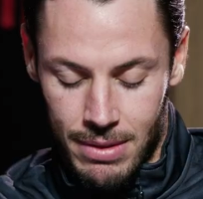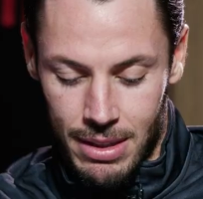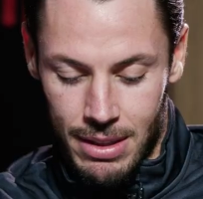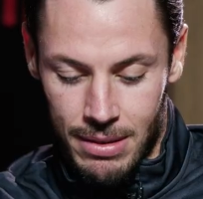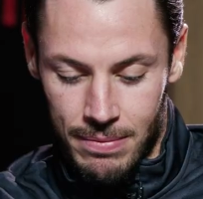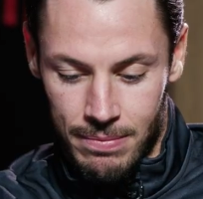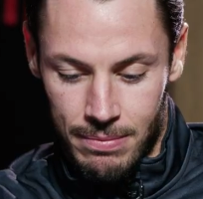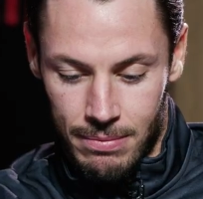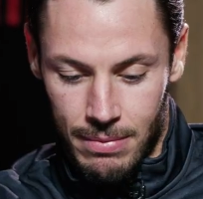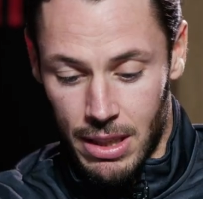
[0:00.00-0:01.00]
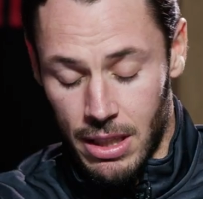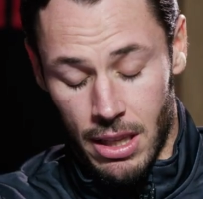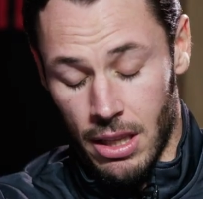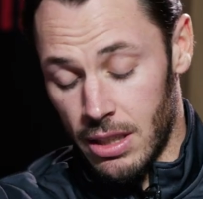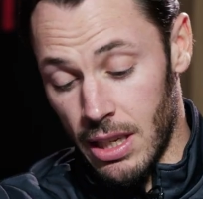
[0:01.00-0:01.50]
Um, and yeah,
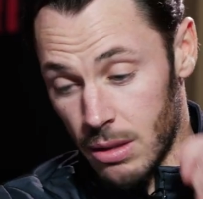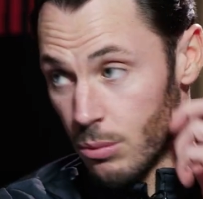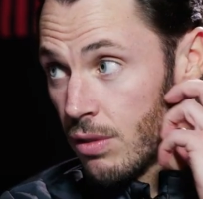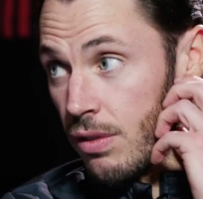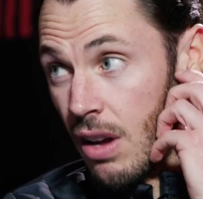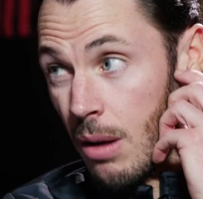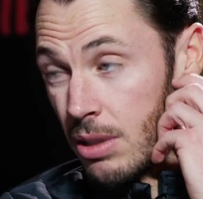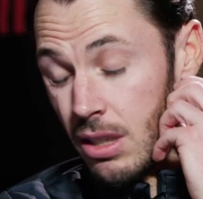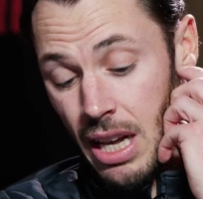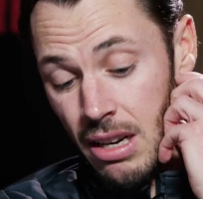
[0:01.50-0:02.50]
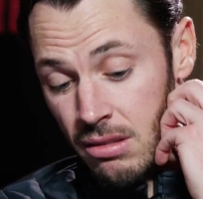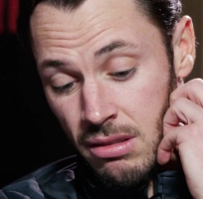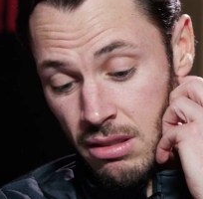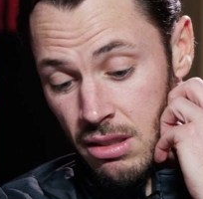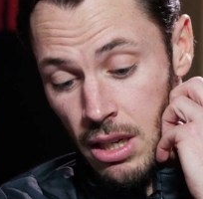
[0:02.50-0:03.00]
the season was full of ups and
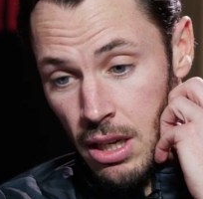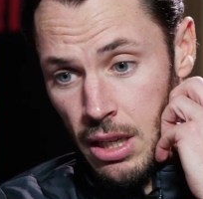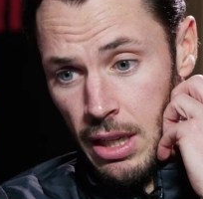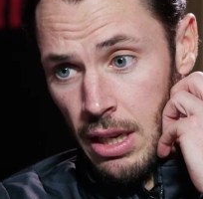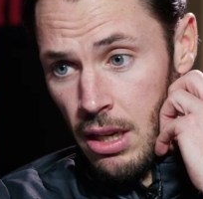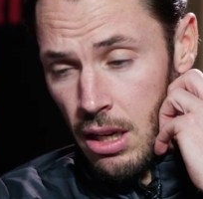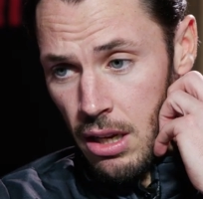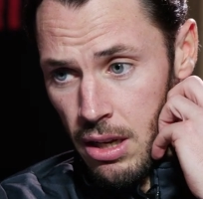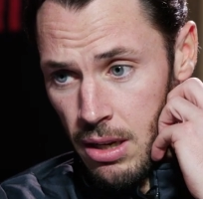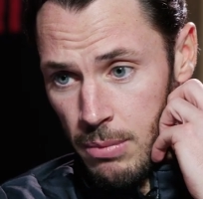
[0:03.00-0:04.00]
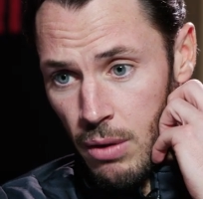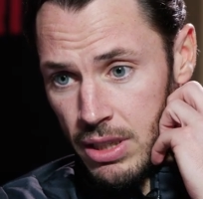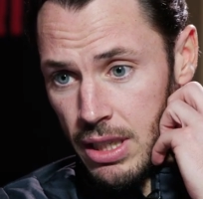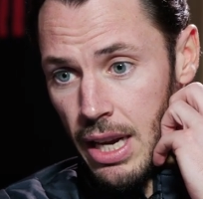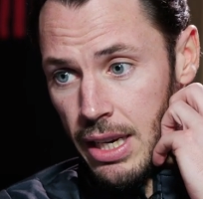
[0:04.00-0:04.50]
downs. Um,
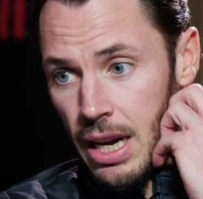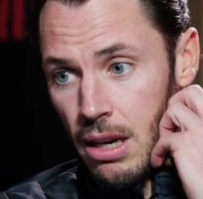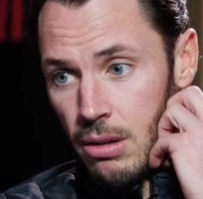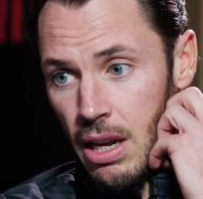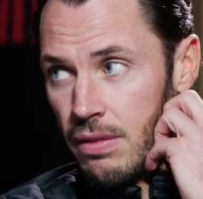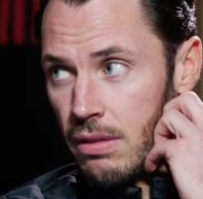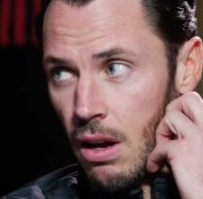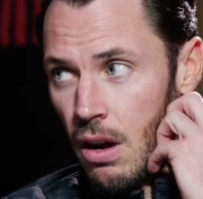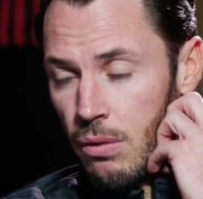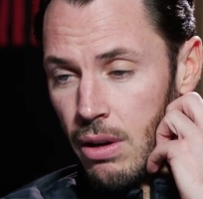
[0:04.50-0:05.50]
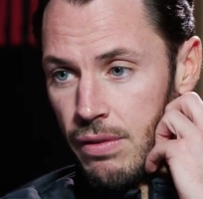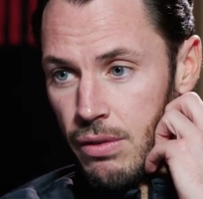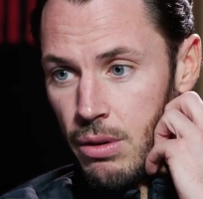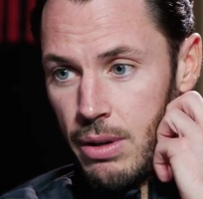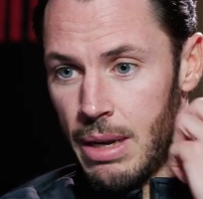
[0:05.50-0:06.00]
obviously, Eddie Howe left halfway
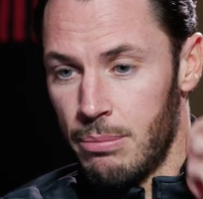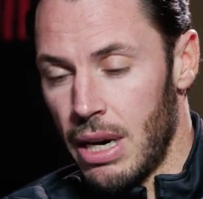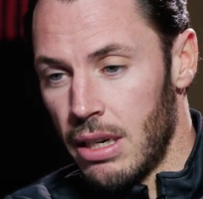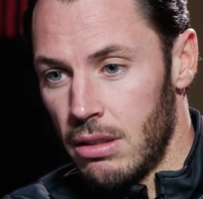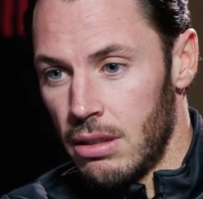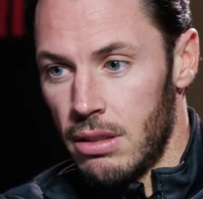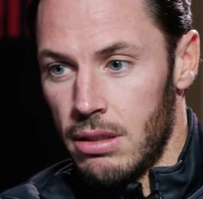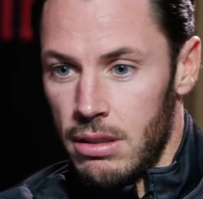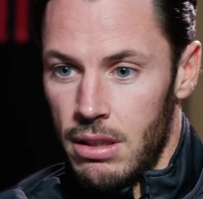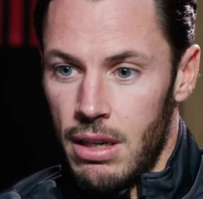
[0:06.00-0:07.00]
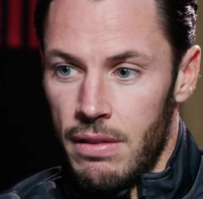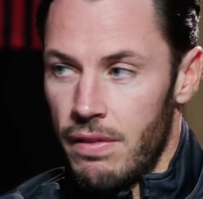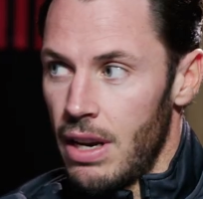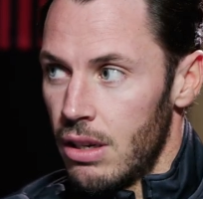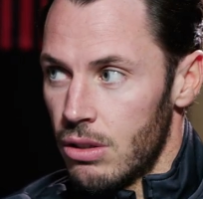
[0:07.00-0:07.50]
through, and then Bradders and
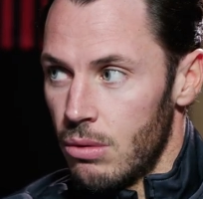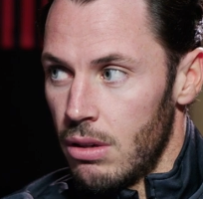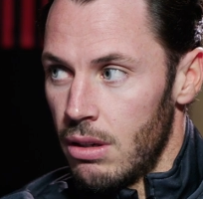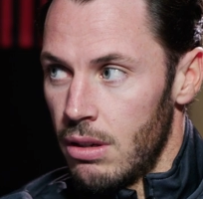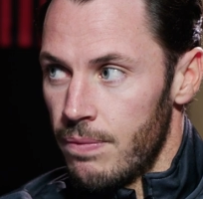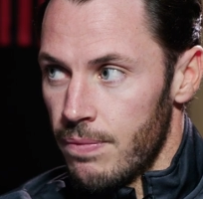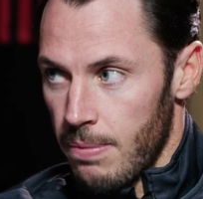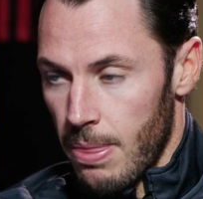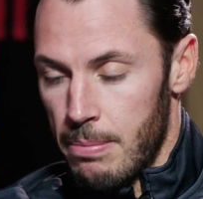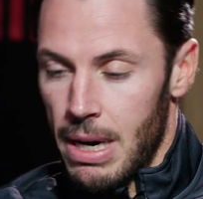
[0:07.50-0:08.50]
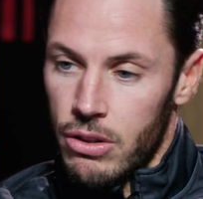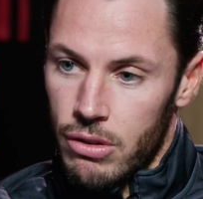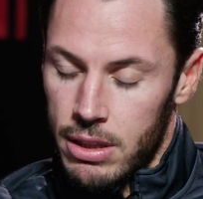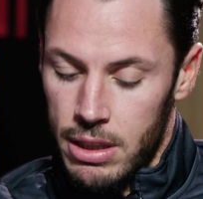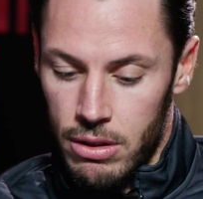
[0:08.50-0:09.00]
Fletch were manager
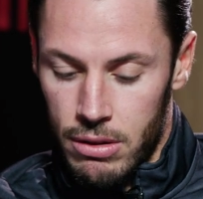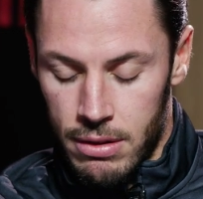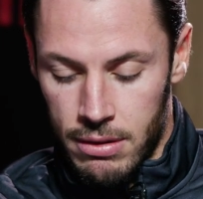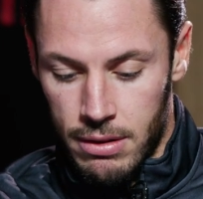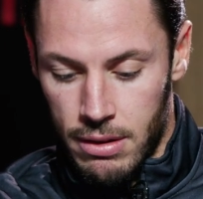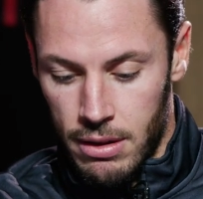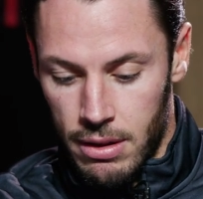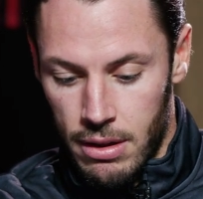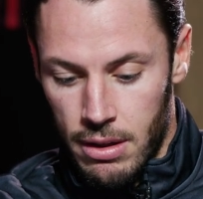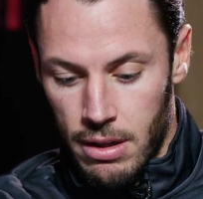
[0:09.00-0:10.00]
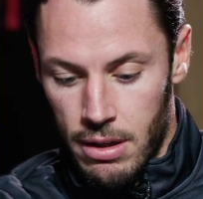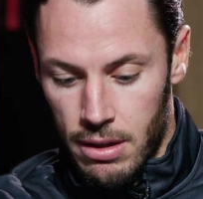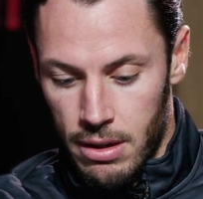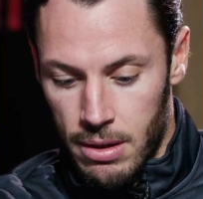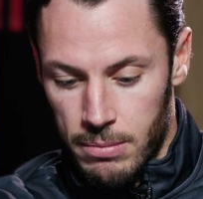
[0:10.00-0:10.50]
and assistant.
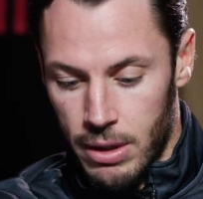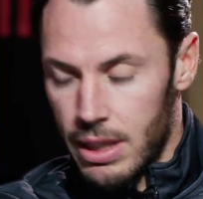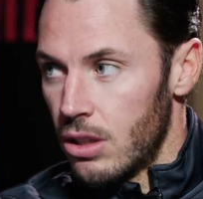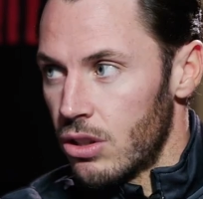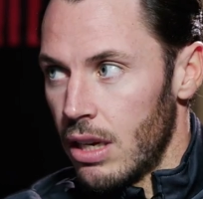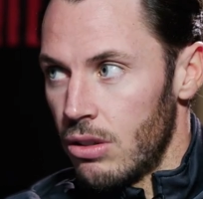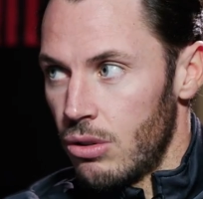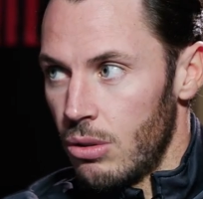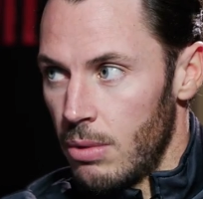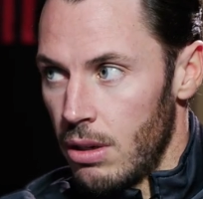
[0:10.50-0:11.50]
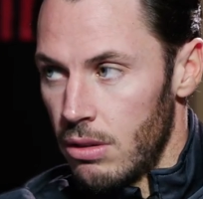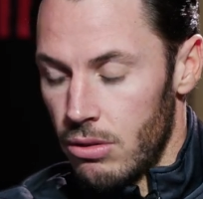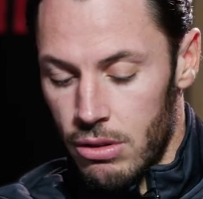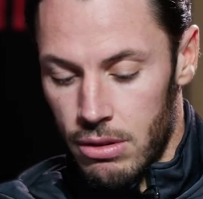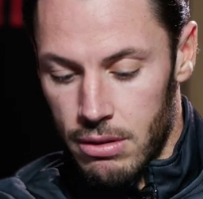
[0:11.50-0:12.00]
Um, so I didn't change too
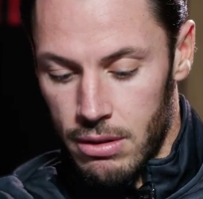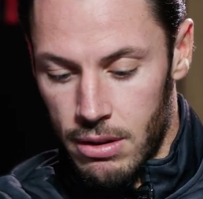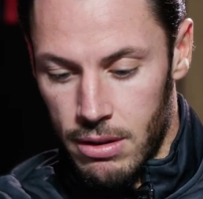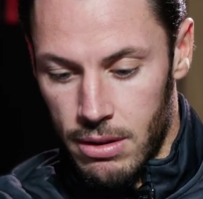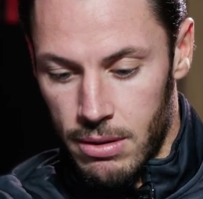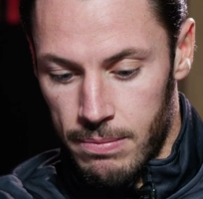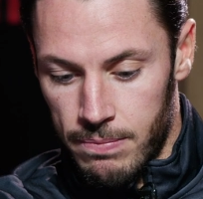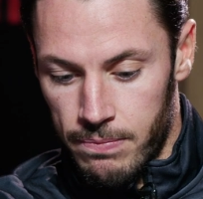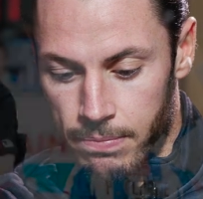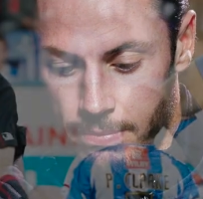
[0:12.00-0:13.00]
much. Um,